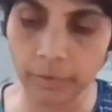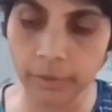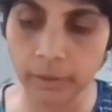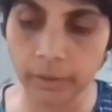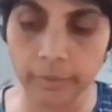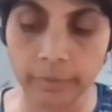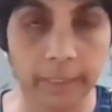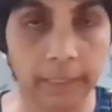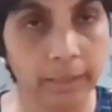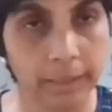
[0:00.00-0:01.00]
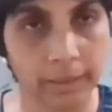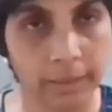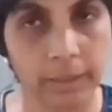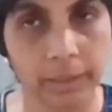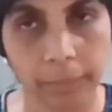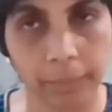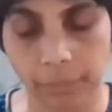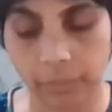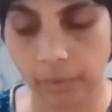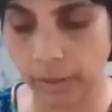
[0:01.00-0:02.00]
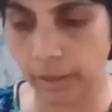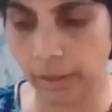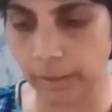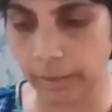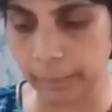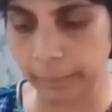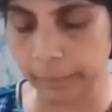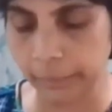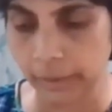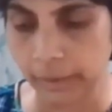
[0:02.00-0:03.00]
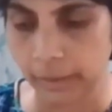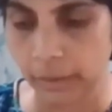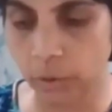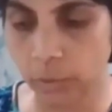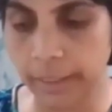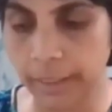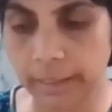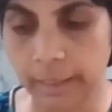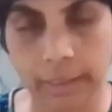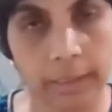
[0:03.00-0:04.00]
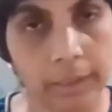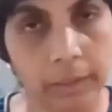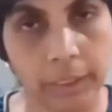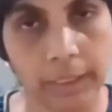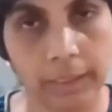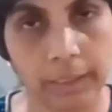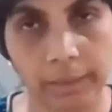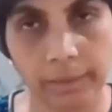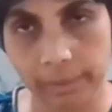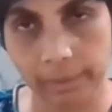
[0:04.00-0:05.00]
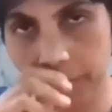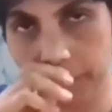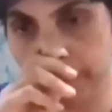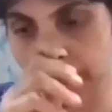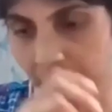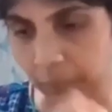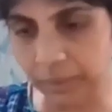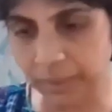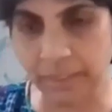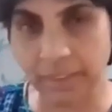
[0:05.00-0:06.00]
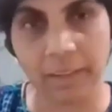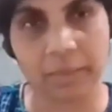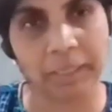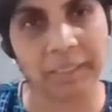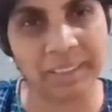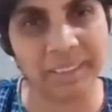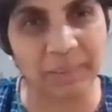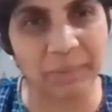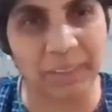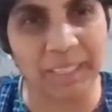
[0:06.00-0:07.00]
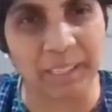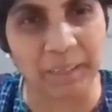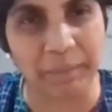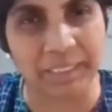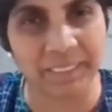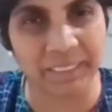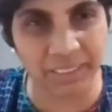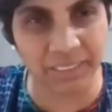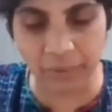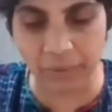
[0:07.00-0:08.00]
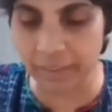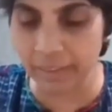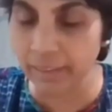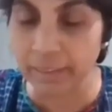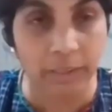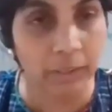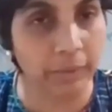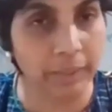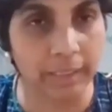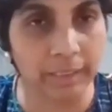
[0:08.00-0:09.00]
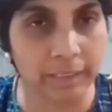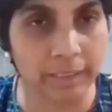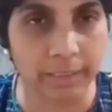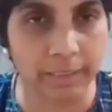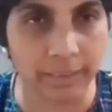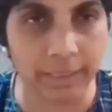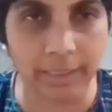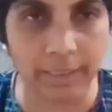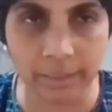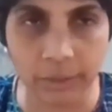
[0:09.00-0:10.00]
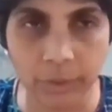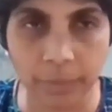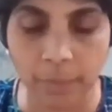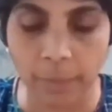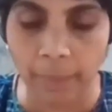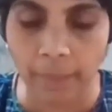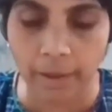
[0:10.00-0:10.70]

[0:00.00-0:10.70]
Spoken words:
after a very intense 2-week study retreat. And Shivani knows that I've been avoiding her messages and all that. It was a very intense study session.